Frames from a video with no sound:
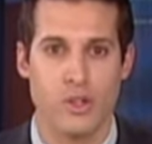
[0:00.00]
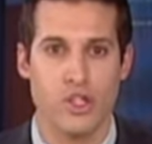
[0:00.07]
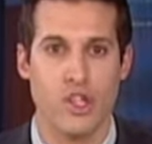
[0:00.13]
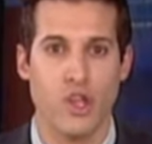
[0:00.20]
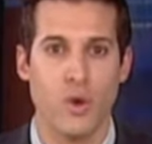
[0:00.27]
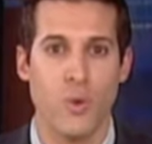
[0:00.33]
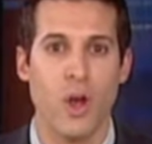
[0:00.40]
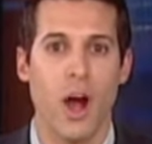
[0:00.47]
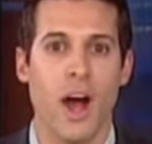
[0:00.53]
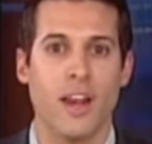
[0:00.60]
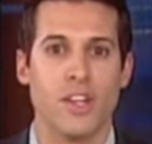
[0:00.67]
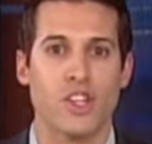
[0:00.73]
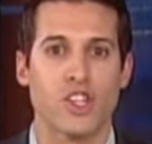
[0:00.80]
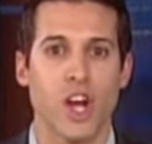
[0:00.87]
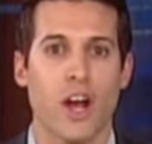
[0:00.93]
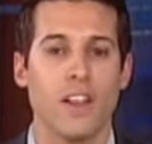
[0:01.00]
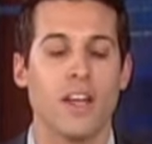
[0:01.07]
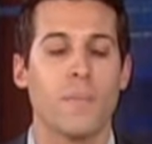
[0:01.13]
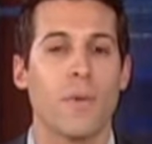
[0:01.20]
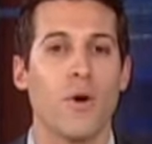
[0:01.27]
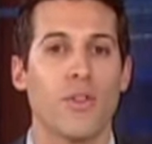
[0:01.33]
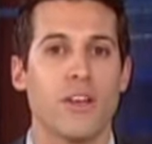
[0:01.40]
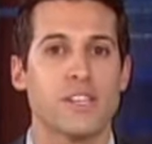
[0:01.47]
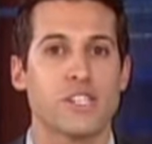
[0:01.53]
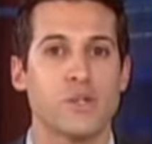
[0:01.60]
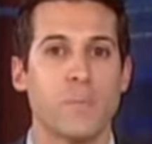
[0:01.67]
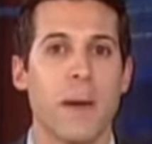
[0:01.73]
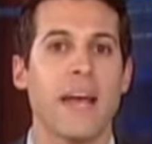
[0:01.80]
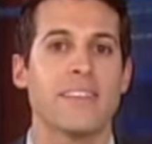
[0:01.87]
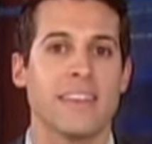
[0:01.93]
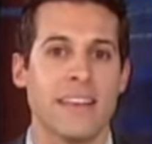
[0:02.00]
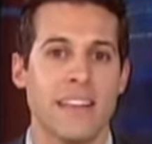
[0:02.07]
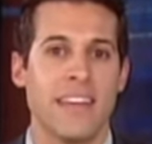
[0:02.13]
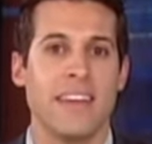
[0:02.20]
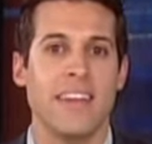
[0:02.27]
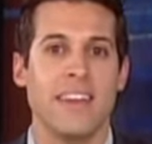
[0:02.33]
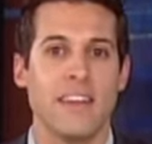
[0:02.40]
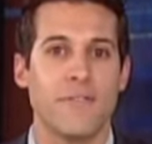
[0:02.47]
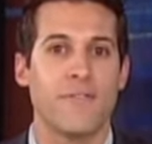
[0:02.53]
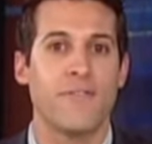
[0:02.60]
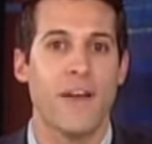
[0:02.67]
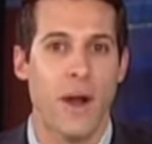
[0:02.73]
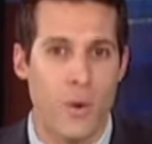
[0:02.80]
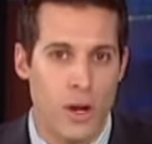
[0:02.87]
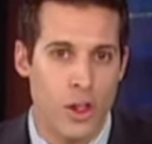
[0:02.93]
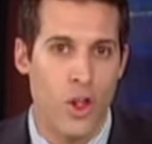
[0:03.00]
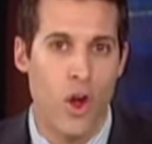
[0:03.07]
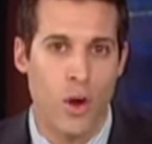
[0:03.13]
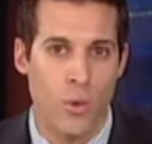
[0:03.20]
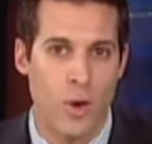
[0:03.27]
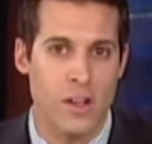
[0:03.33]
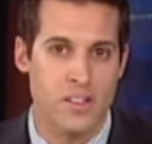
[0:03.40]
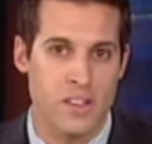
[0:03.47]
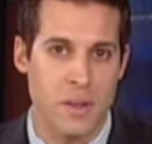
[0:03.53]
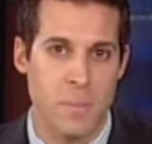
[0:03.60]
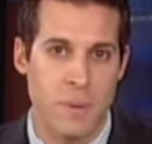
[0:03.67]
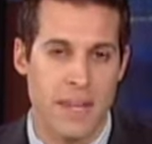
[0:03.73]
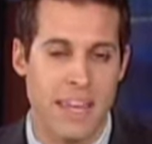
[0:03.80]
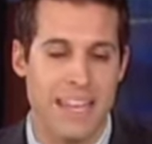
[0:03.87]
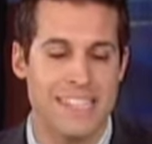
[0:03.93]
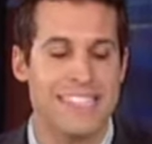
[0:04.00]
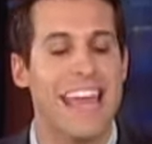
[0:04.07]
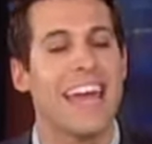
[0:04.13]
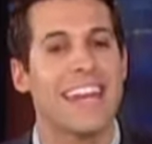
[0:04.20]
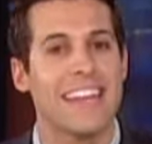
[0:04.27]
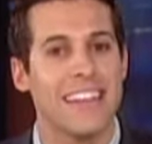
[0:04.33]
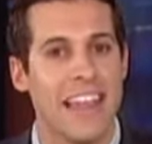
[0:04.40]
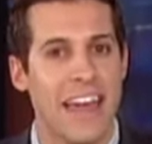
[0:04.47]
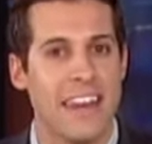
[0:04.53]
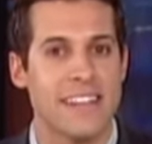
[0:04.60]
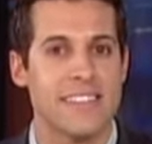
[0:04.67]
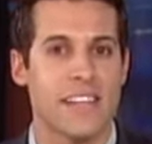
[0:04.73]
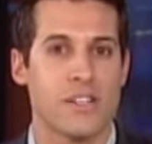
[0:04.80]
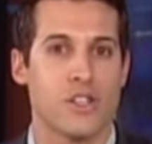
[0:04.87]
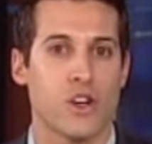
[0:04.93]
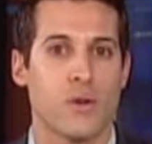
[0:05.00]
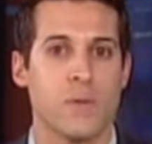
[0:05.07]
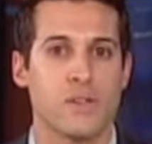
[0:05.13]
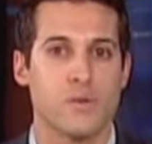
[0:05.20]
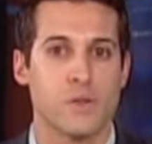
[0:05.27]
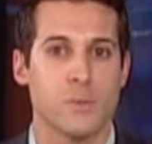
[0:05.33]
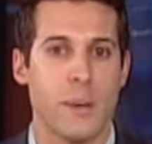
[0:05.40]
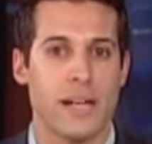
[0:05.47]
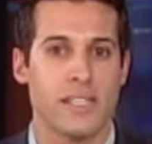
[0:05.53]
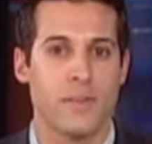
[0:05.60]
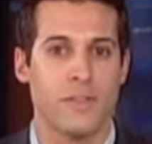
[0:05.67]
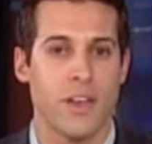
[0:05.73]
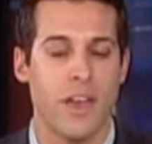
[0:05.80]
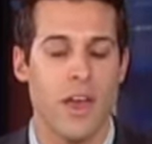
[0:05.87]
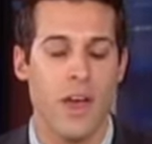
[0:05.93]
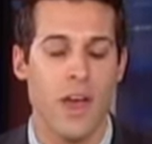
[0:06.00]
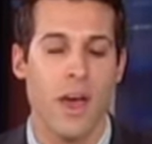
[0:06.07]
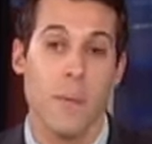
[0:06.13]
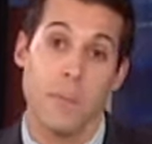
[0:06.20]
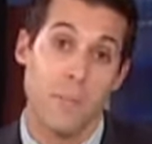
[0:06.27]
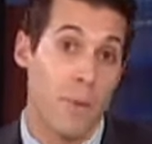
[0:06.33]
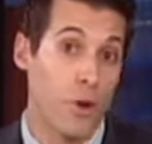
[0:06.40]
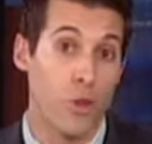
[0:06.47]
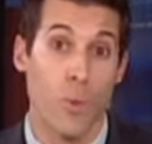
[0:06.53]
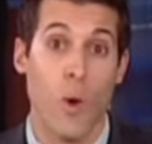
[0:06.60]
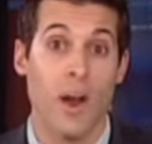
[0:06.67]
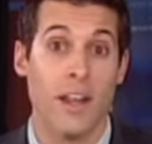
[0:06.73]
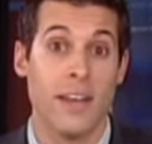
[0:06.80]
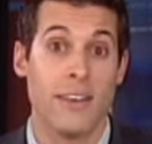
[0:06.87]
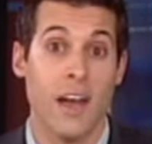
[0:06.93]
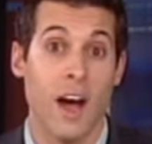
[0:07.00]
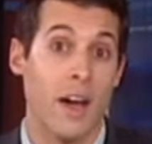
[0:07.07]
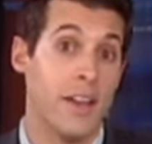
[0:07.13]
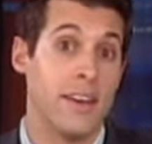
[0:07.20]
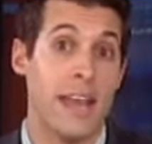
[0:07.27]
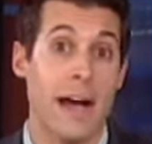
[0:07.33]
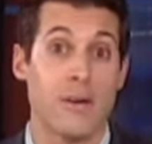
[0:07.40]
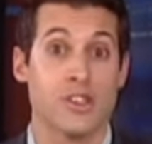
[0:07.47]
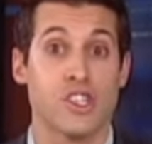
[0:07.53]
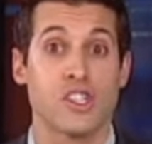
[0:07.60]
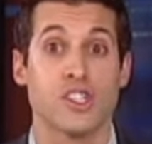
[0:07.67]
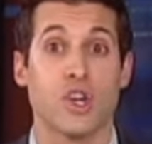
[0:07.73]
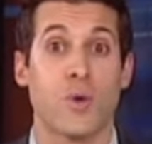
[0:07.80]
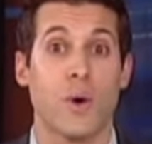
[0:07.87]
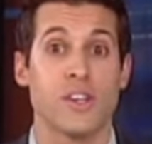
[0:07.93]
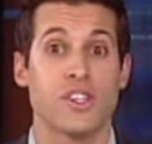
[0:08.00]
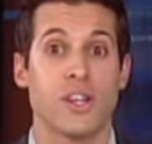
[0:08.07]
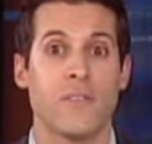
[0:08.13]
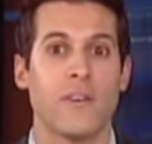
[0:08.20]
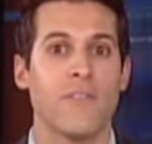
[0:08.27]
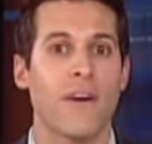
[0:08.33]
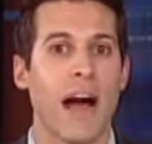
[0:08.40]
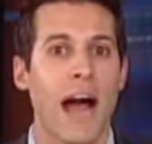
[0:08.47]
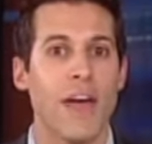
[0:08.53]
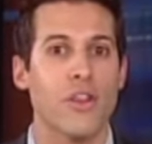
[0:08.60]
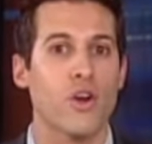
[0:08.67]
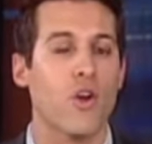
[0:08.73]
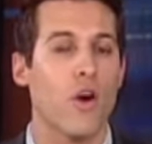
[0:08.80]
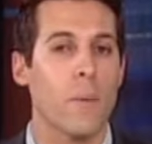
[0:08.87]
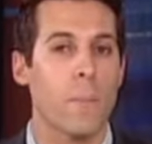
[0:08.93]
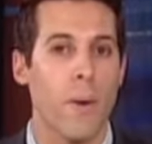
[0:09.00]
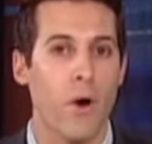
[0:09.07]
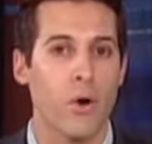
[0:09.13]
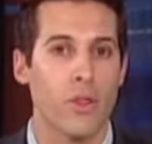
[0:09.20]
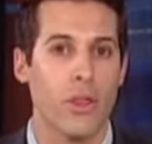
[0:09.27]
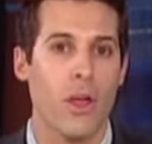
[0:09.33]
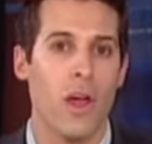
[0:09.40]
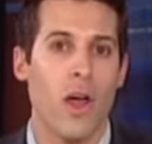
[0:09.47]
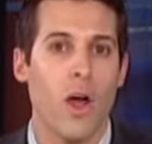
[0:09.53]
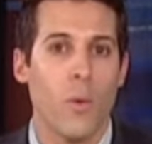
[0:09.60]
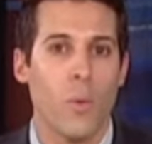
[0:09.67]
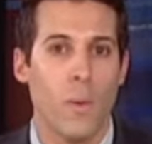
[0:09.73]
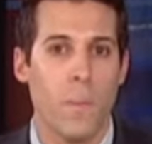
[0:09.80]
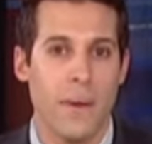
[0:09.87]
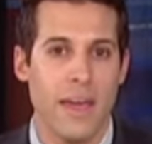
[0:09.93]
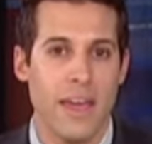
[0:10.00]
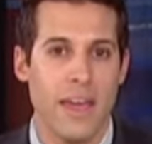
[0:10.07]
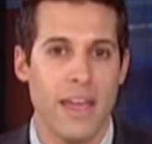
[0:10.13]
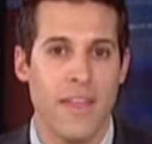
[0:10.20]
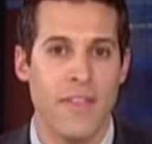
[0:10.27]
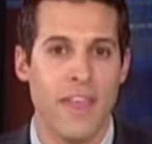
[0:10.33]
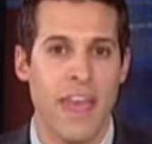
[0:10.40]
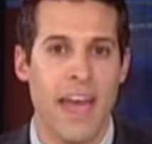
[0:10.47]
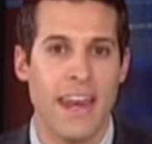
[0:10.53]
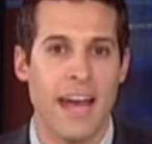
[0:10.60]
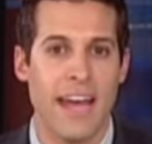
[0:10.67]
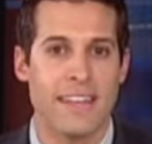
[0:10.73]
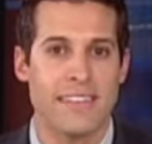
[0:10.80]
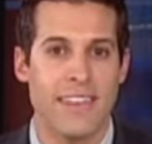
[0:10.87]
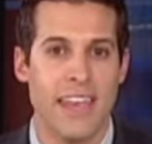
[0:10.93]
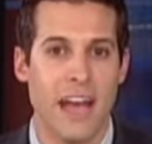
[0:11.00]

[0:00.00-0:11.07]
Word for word: UConn and Charlotte both expectingly needed very long runs in the Big East and Atlantic 10 tournaments, respectively but both one and done. And now it's just a question of if either or both will be in the NIT.